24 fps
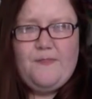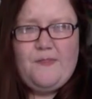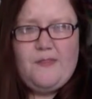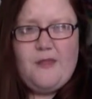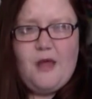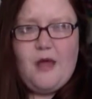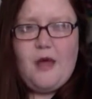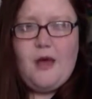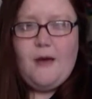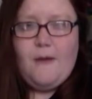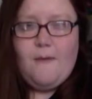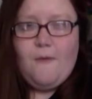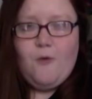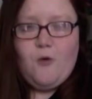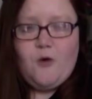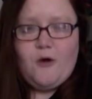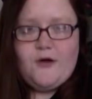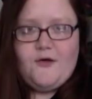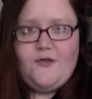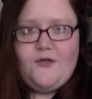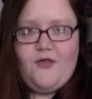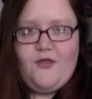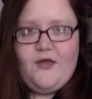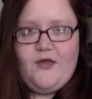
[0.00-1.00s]
a
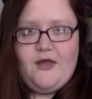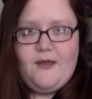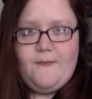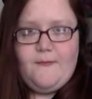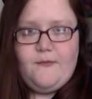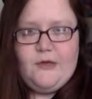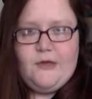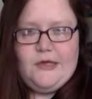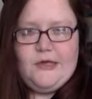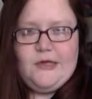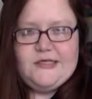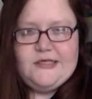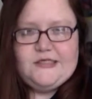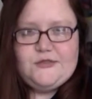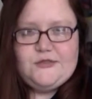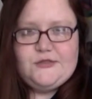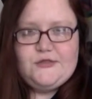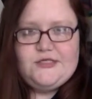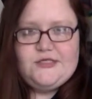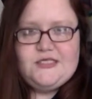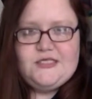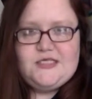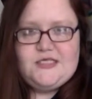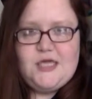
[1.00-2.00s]
work that
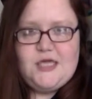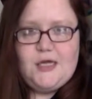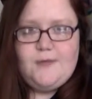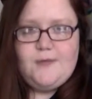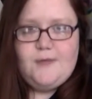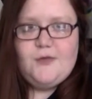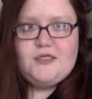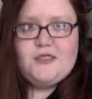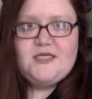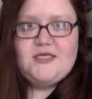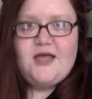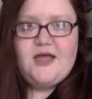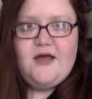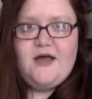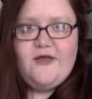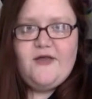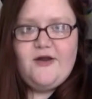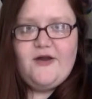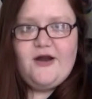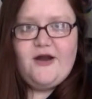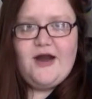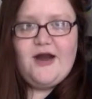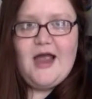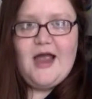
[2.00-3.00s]
Yisolda Teague put
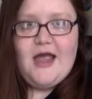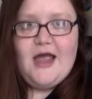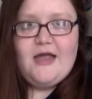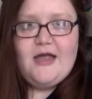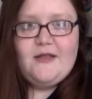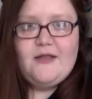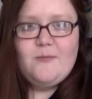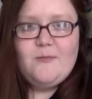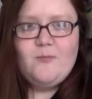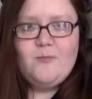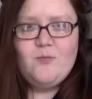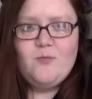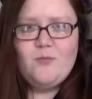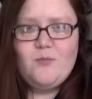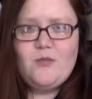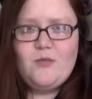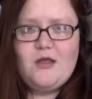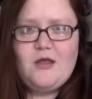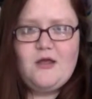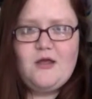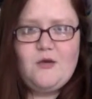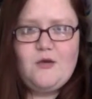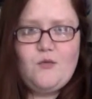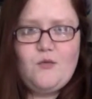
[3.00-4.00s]
together, and
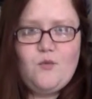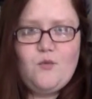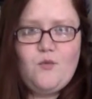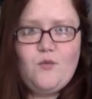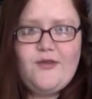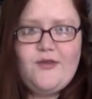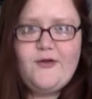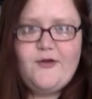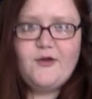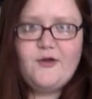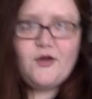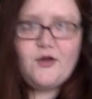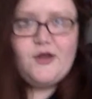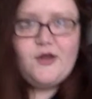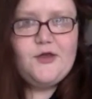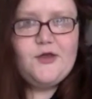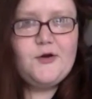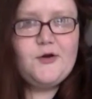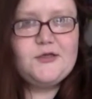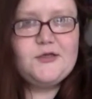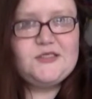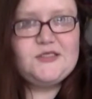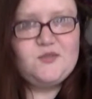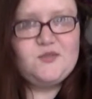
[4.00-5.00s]
whether or not
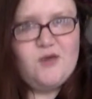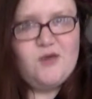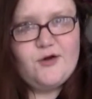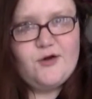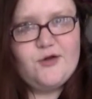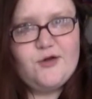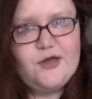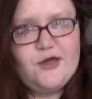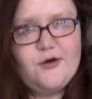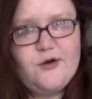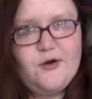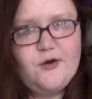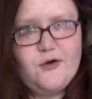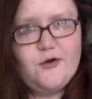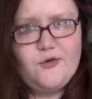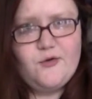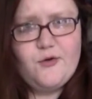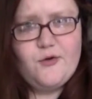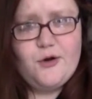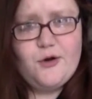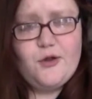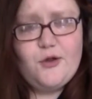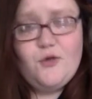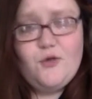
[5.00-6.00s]
you're a sweater knitter
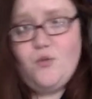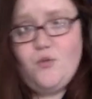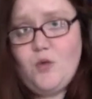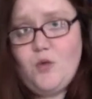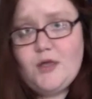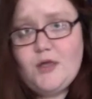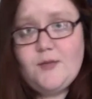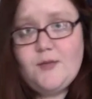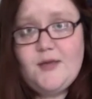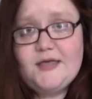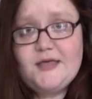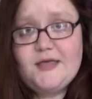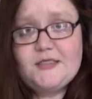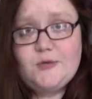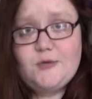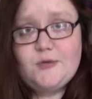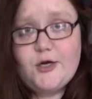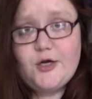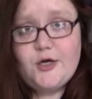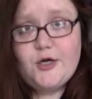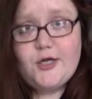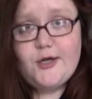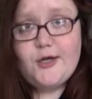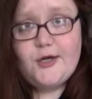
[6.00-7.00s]
or you want to be a
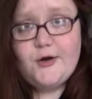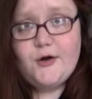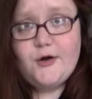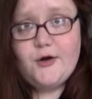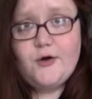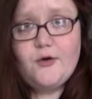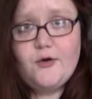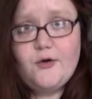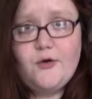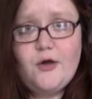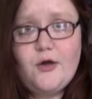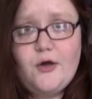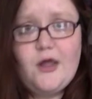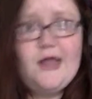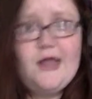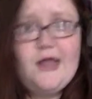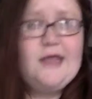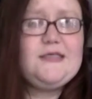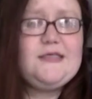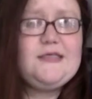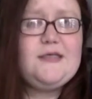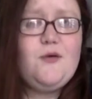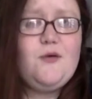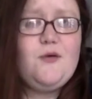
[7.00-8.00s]
sweater knitter,
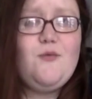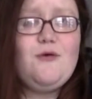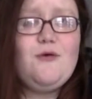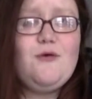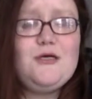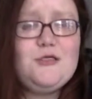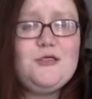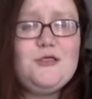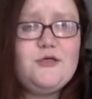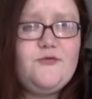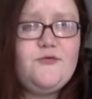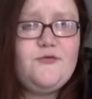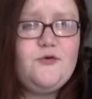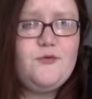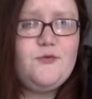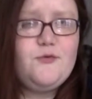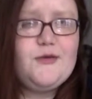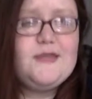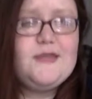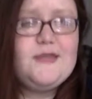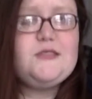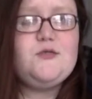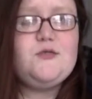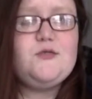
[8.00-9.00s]
it's a wonderful
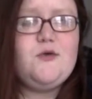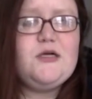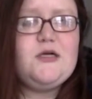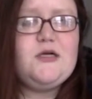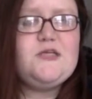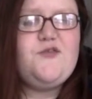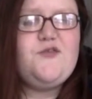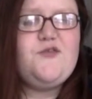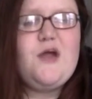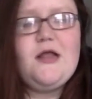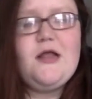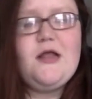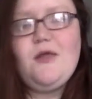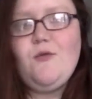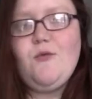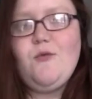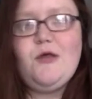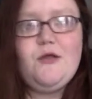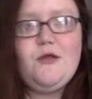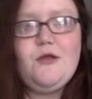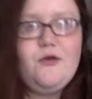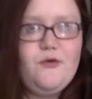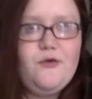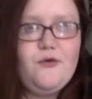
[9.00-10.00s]
resource for
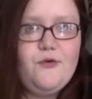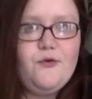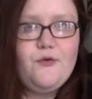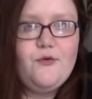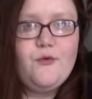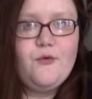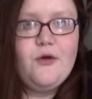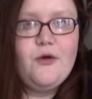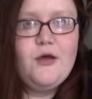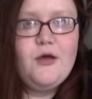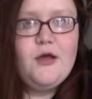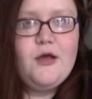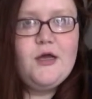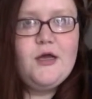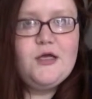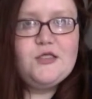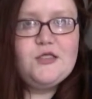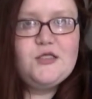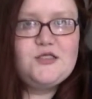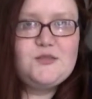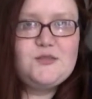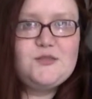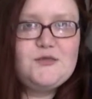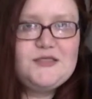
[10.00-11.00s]
anyone who
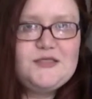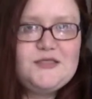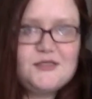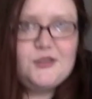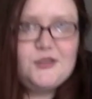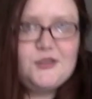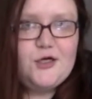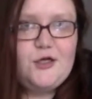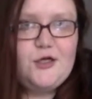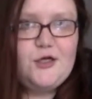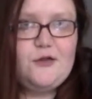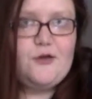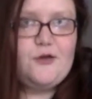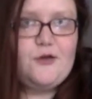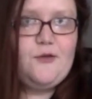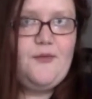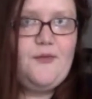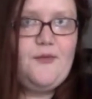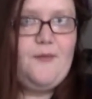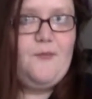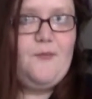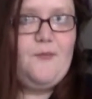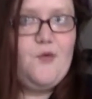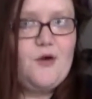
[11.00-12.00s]
just wants to learn a little
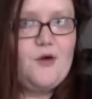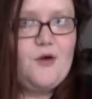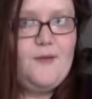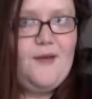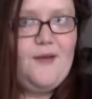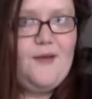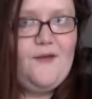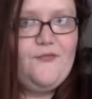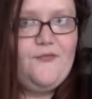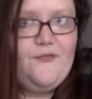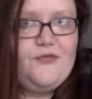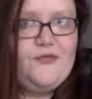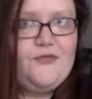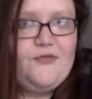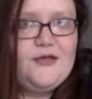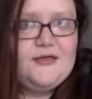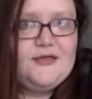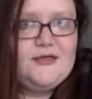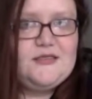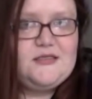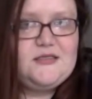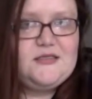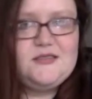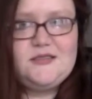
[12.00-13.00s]
bit more about
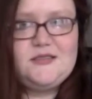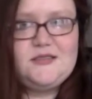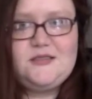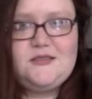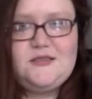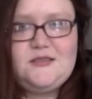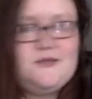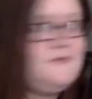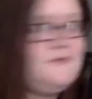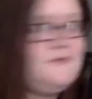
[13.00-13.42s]
this